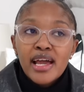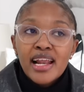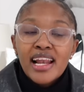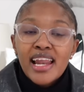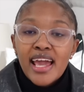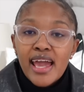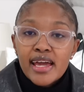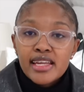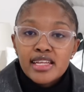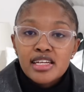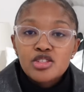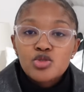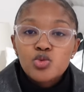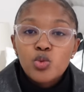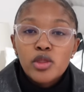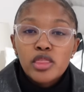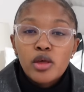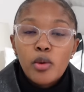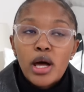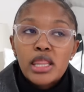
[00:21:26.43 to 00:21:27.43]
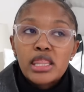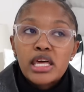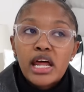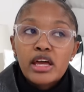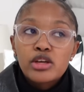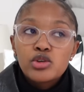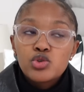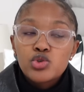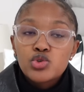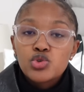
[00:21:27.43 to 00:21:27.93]
layered it with the one that i
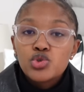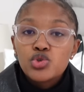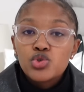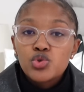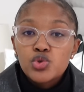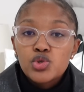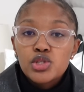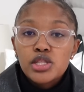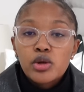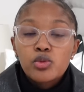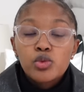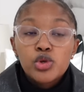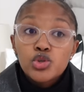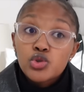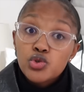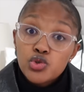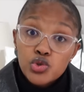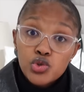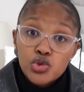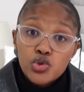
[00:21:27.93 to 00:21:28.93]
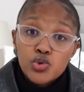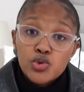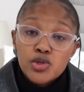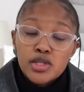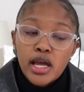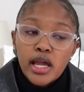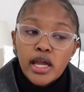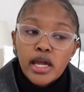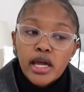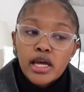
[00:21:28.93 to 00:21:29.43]
used to use that we used to use
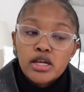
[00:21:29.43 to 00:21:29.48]
like